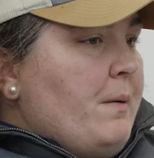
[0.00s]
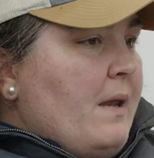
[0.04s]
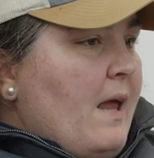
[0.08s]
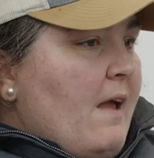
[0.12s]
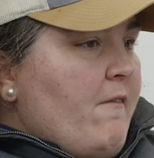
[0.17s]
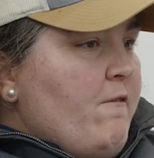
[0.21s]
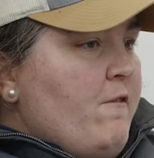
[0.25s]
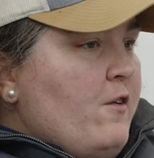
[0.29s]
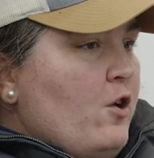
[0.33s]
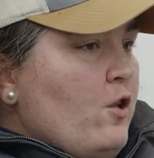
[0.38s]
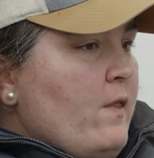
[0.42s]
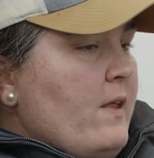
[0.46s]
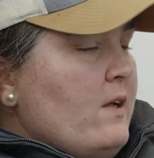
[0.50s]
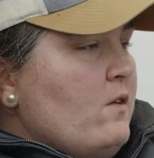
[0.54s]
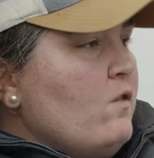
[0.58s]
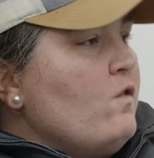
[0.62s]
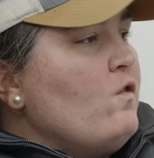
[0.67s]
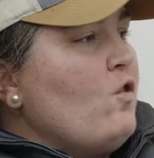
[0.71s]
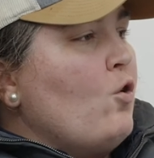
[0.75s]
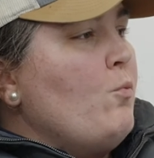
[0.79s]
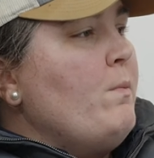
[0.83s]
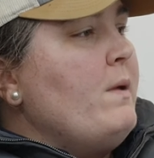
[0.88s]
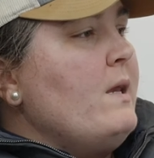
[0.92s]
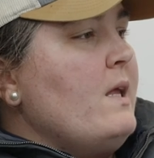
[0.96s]
but I feel that
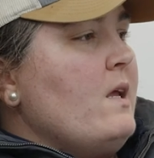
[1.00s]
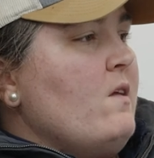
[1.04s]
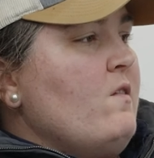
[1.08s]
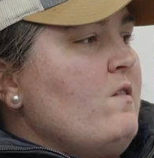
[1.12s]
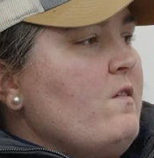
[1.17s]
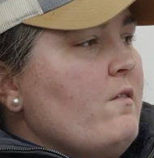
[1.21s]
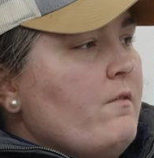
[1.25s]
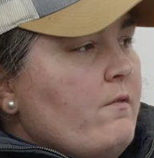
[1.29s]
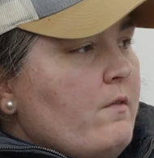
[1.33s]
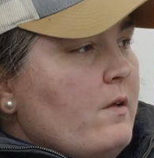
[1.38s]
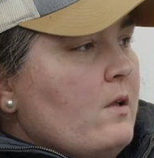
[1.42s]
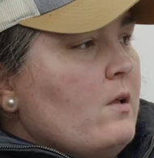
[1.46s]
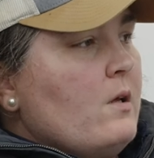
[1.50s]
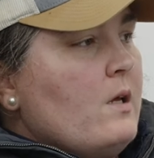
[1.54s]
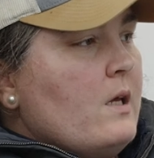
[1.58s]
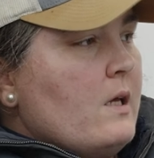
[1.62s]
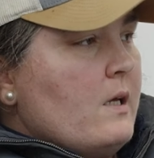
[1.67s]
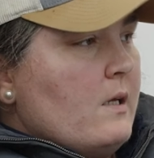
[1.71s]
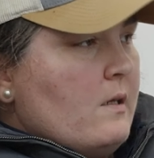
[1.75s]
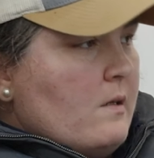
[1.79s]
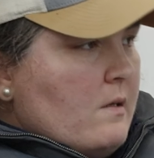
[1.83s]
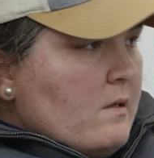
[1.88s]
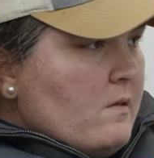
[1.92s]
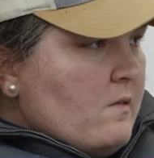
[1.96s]
so many
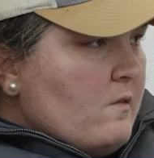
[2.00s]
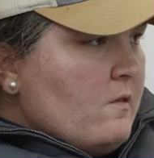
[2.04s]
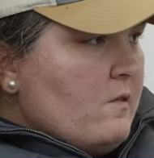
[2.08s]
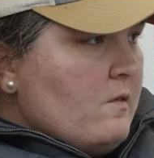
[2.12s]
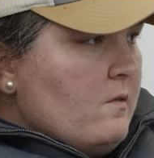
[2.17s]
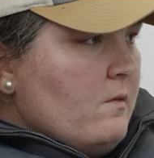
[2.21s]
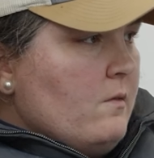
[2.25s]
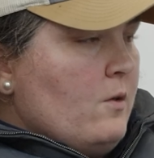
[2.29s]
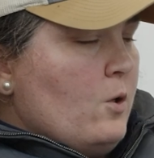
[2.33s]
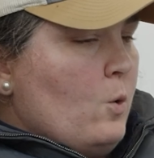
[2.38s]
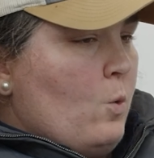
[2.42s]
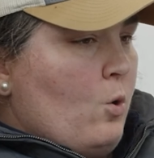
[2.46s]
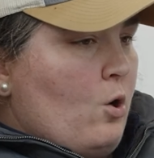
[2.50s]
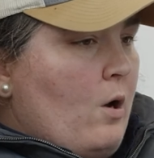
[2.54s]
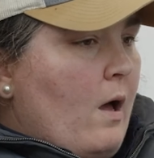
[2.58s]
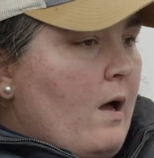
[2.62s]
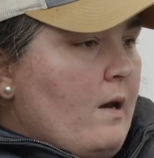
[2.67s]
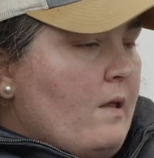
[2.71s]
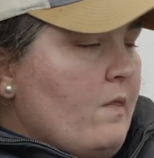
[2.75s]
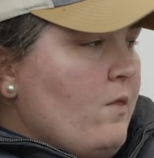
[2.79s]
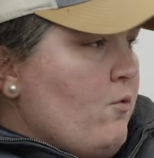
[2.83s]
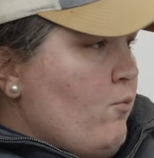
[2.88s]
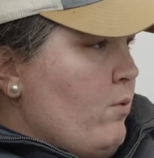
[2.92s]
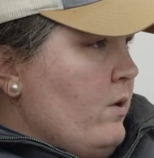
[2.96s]
civilians who are
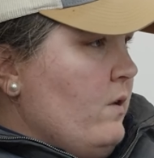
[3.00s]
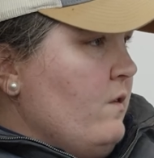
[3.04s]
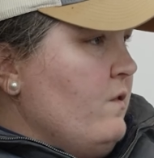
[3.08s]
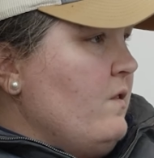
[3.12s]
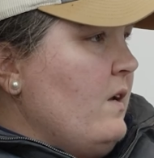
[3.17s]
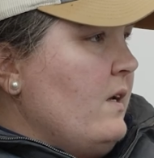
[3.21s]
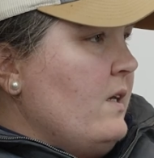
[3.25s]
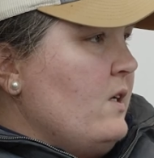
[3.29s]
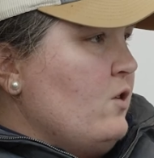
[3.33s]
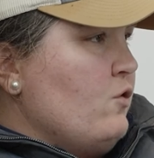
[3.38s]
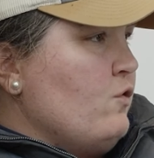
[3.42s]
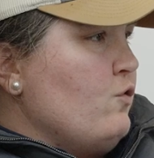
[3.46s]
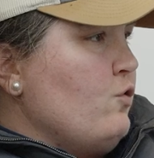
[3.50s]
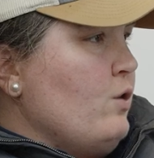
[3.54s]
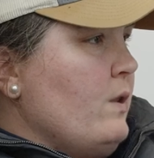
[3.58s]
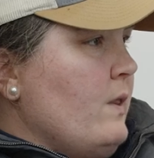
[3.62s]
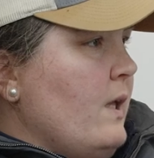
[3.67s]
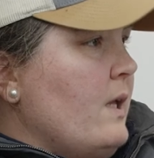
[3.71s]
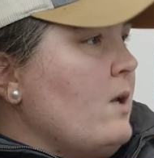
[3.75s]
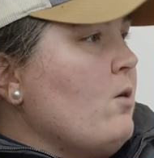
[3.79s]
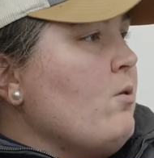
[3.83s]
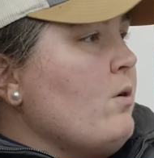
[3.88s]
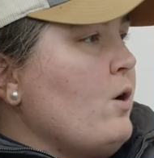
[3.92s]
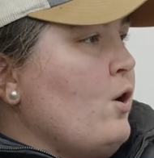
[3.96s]
not in the real estate industry,
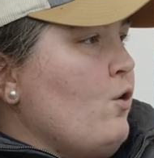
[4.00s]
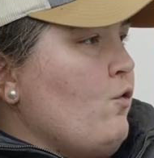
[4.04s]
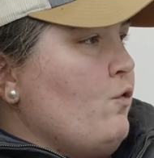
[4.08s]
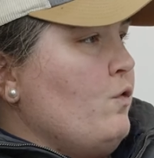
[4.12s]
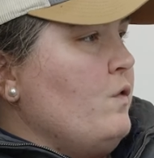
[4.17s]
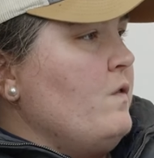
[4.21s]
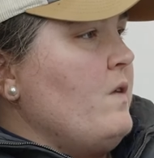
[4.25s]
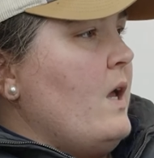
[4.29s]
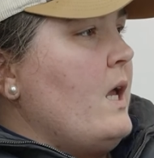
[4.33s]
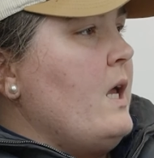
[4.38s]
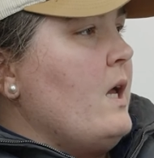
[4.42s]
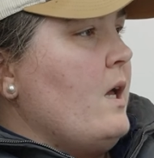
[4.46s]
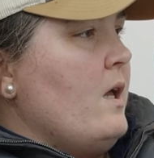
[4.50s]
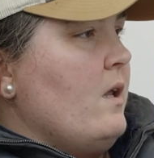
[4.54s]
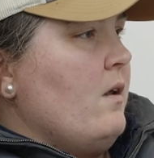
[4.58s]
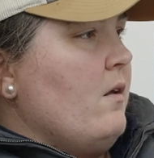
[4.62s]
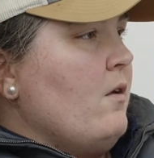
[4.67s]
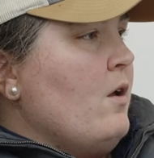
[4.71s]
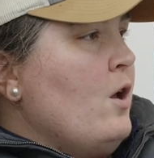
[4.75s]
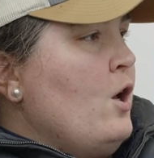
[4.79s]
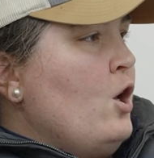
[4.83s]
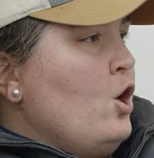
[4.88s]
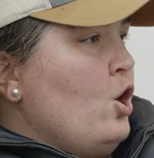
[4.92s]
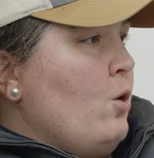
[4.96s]
they don't understand.